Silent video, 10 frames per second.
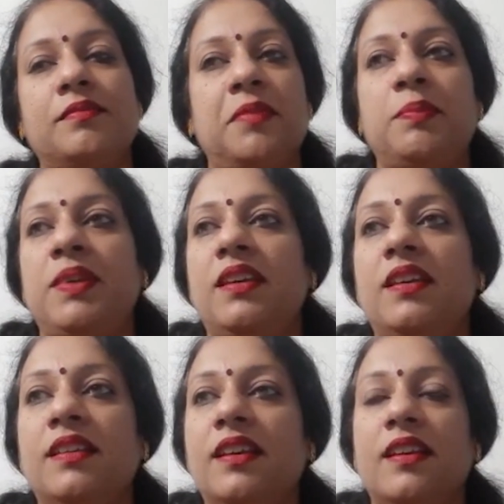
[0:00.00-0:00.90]

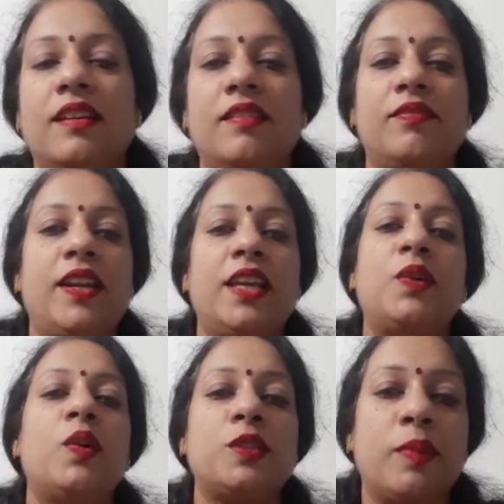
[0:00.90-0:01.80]
maybe when I
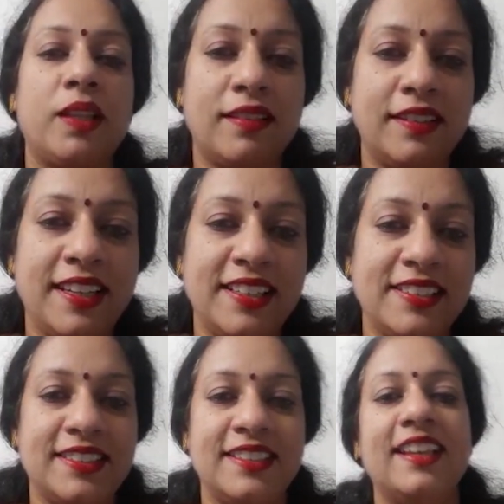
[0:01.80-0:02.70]
crossed my
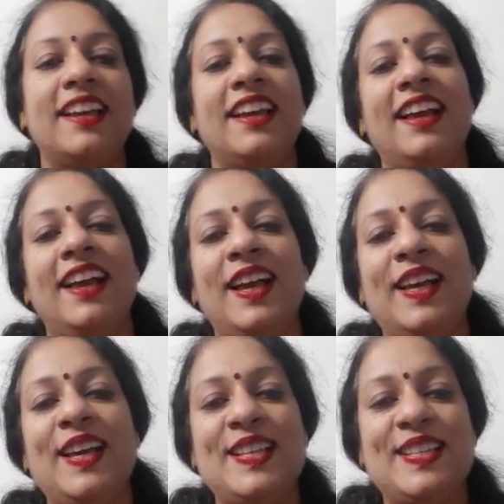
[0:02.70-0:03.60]
30s.
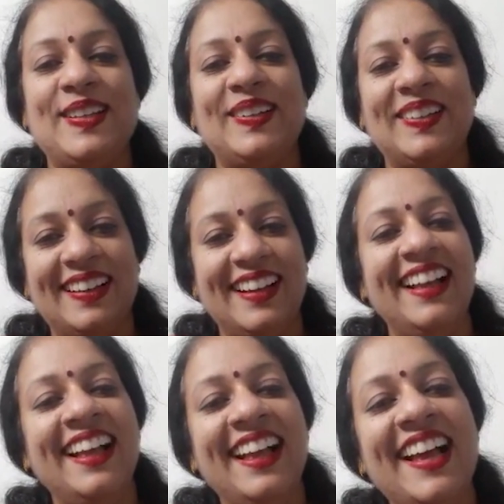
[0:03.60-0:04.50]
so
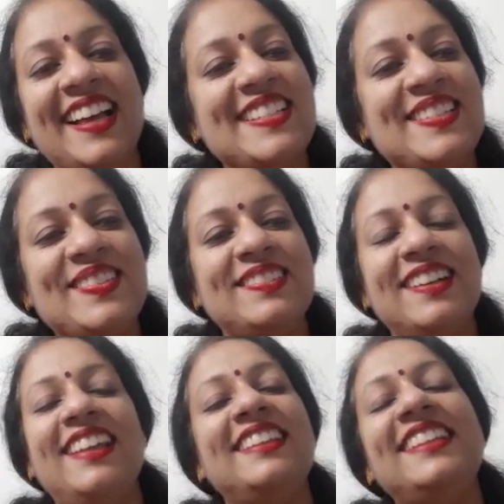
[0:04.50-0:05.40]

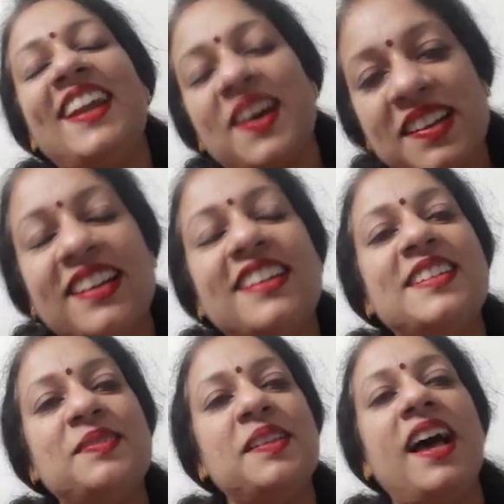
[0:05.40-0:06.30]
there are,
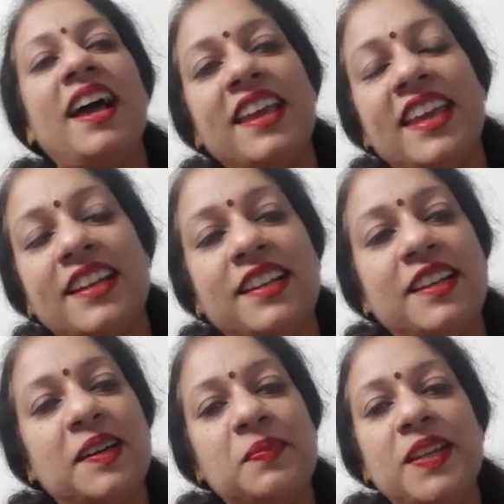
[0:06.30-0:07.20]
I get
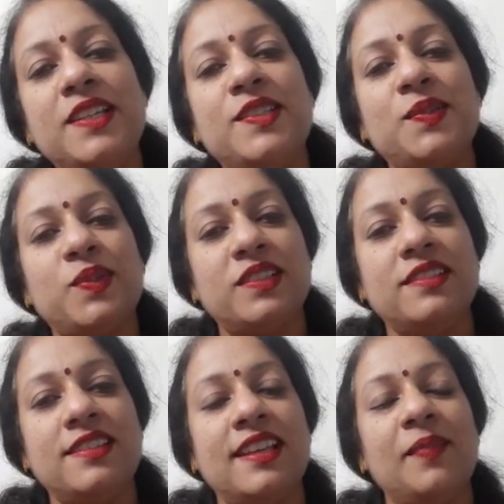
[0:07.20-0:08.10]
many
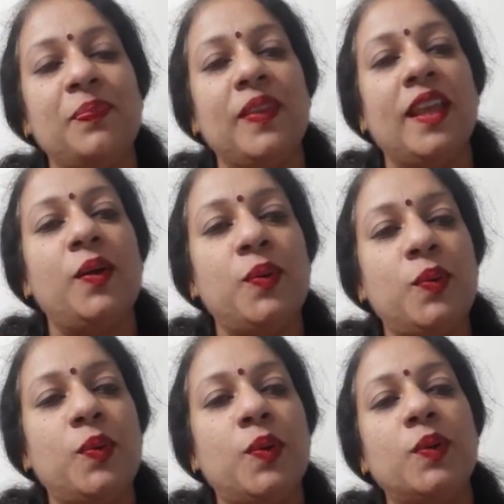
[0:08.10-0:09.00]
students who